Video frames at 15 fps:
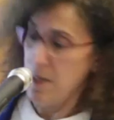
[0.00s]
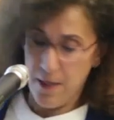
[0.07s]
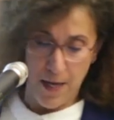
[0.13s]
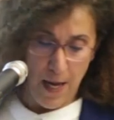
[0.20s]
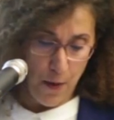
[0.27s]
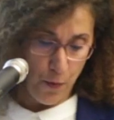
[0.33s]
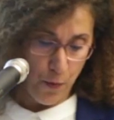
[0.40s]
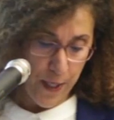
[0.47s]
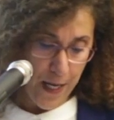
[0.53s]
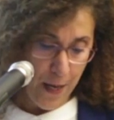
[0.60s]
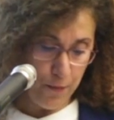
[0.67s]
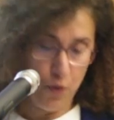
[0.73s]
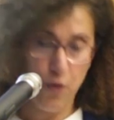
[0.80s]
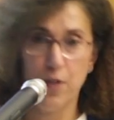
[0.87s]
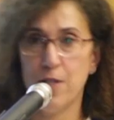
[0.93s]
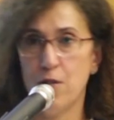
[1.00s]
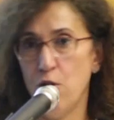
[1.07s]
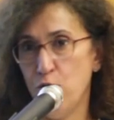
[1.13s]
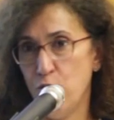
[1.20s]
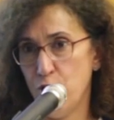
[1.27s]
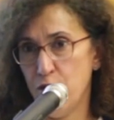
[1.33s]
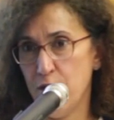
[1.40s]
Now we come to the
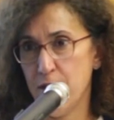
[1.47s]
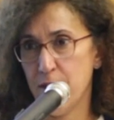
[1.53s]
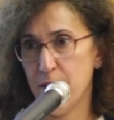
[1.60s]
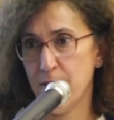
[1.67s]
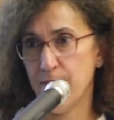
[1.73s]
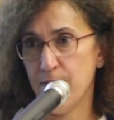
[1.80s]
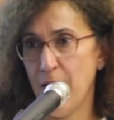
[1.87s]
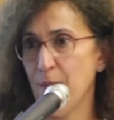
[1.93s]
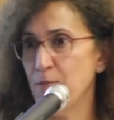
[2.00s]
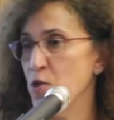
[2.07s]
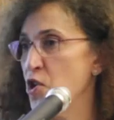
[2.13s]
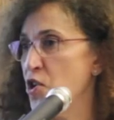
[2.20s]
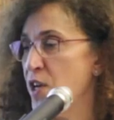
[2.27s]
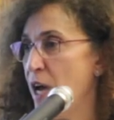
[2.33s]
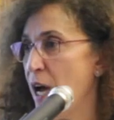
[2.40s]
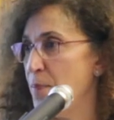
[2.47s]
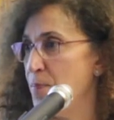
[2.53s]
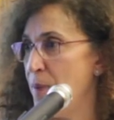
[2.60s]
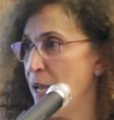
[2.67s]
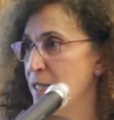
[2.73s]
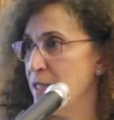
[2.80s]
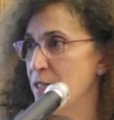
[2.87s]
solutions. I'm sorry I
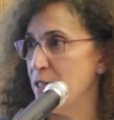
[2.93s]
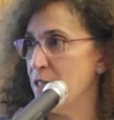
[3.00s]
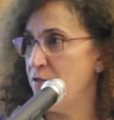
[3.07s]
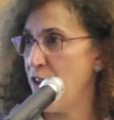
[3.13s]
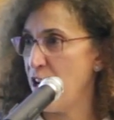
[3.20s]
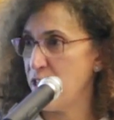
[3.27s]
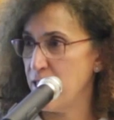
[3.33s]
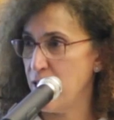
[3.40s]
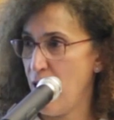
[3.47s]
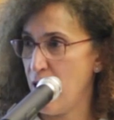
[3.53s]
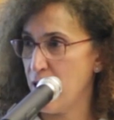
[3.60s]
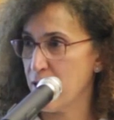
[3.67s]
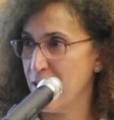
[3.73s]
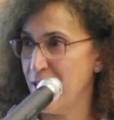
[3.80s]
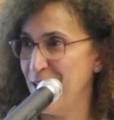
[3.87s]
painted a very dark